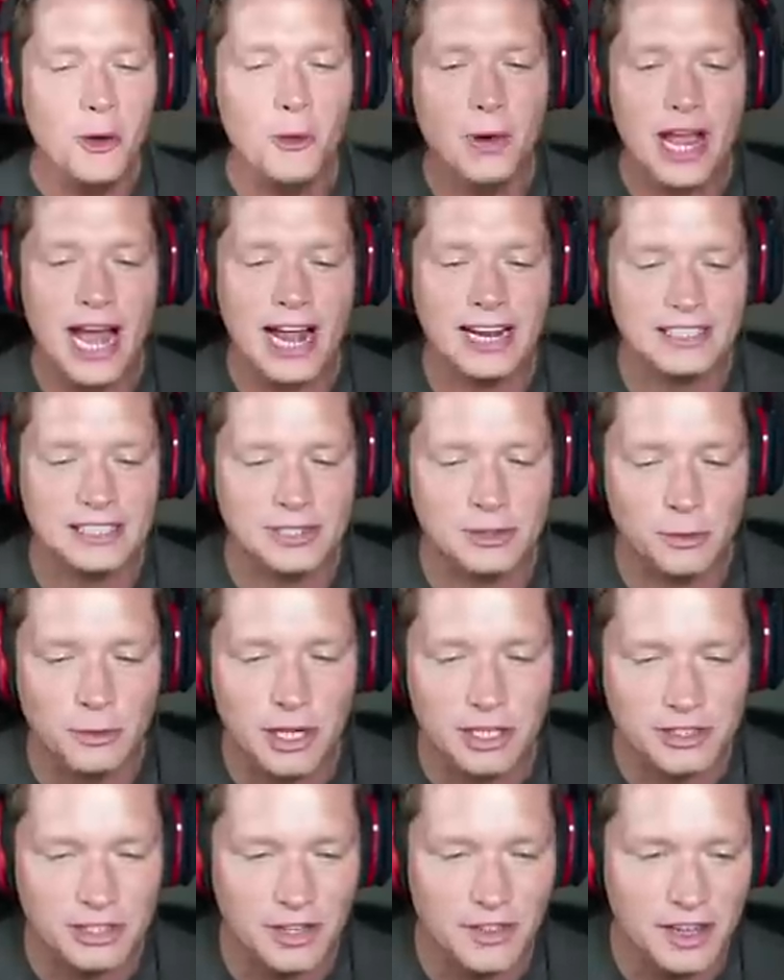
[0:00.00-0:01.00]
We had a
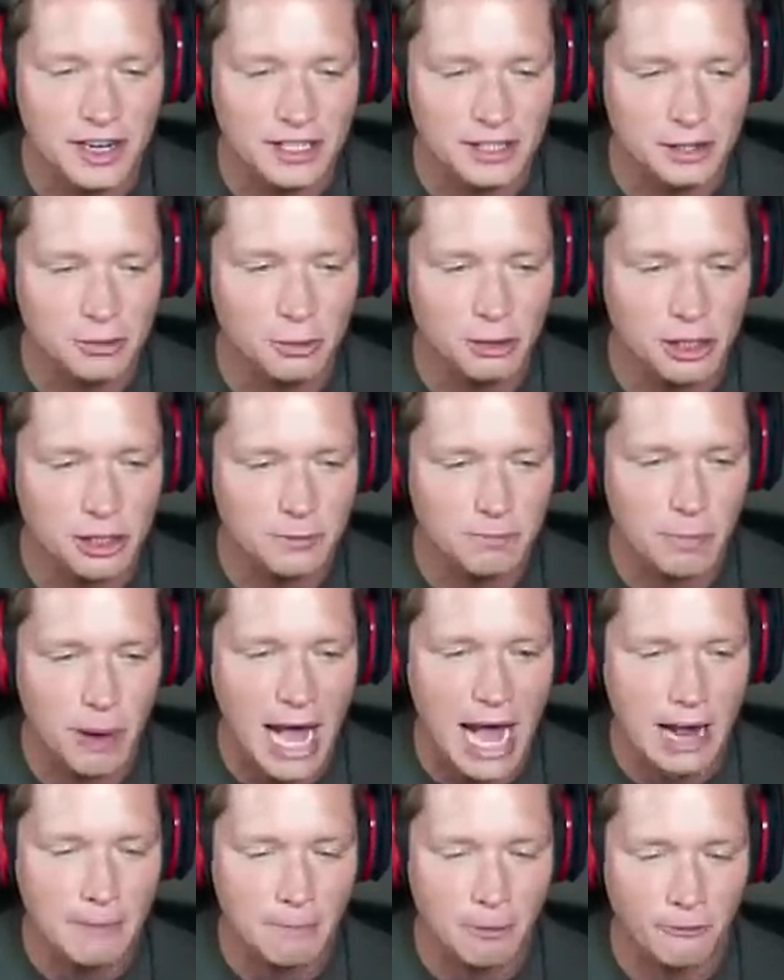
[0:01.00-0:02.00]
switch, and then it switched
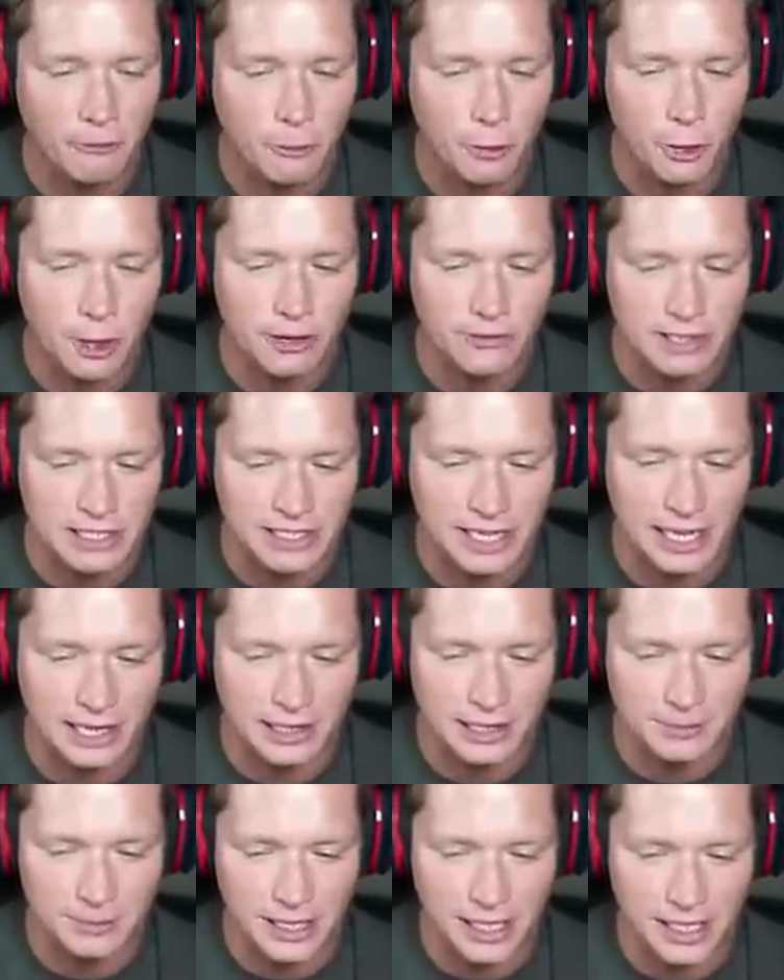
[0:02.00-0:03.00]
back before even
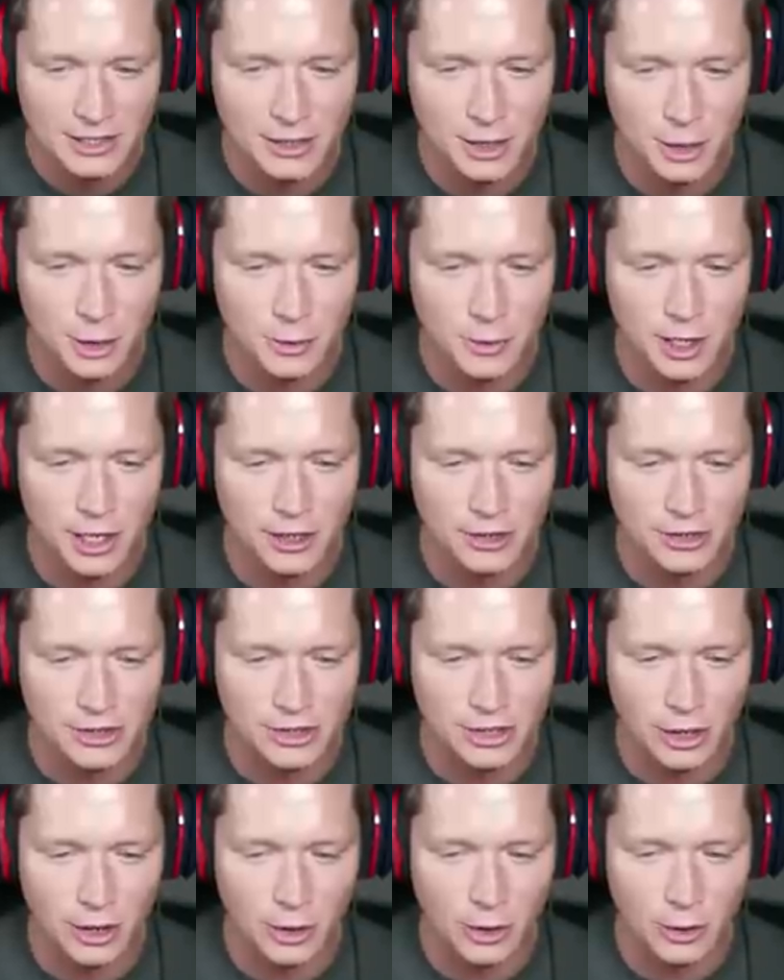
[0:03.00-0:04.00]
telling me. Dude, we are
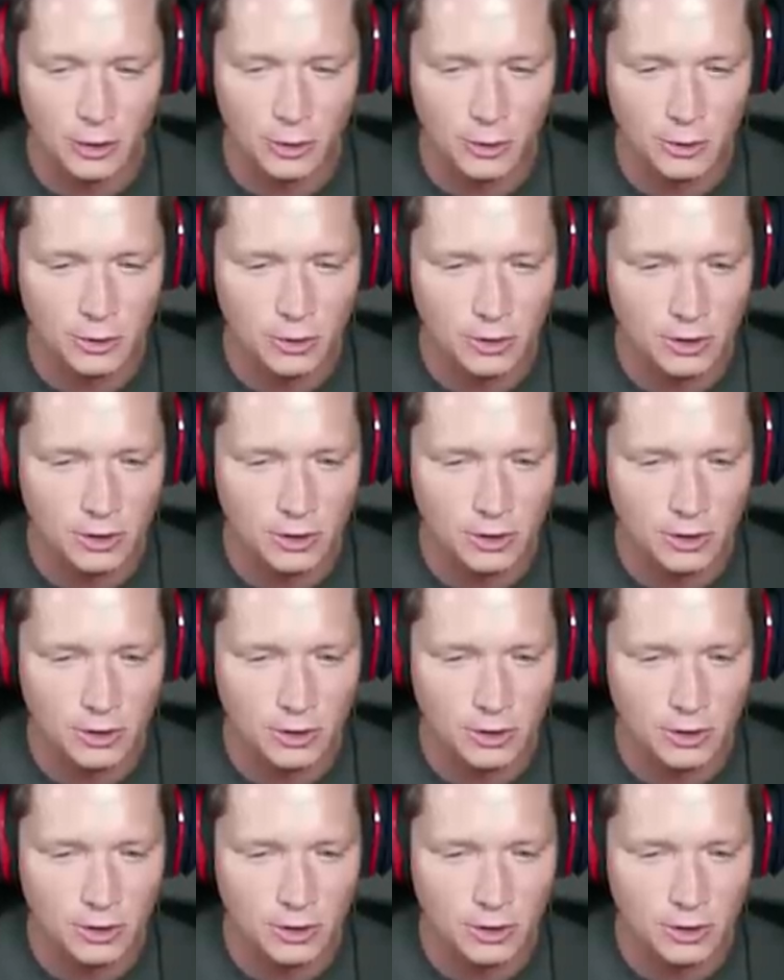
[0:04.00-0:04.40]
so...